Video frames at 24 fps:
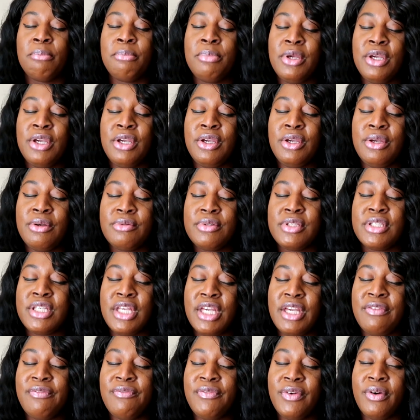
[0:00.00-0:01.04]

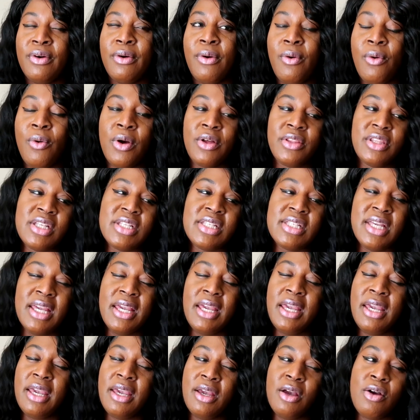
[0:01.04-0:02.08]
beautiful on the
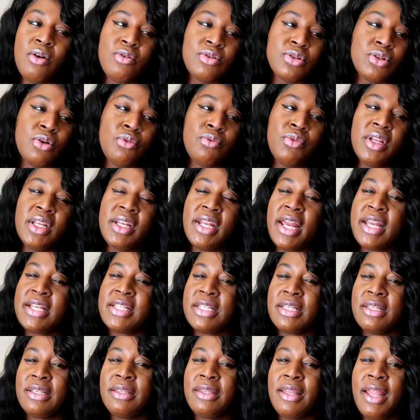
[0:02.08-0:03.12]
skin it goes on really
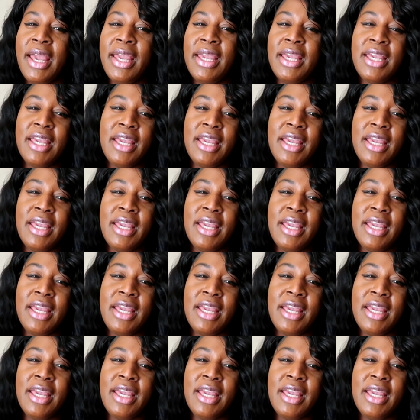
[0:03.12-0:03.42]
nice and light